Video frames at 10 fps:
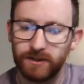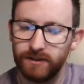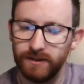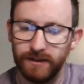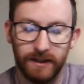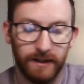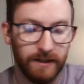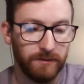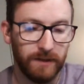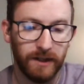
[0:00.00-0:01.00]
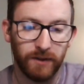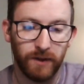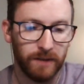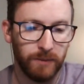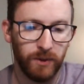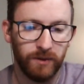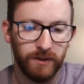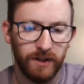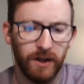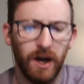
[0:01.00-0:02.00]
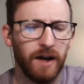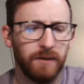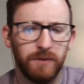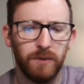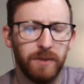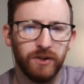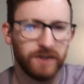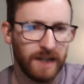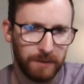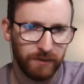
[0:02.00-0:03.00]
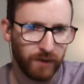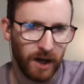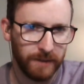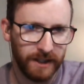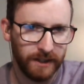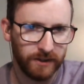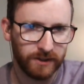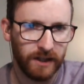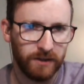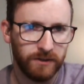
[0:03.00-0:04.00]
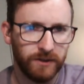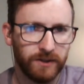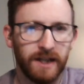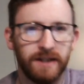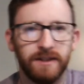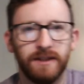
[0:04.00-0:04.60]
That's incredible. You've been using Opti for how many years now, you're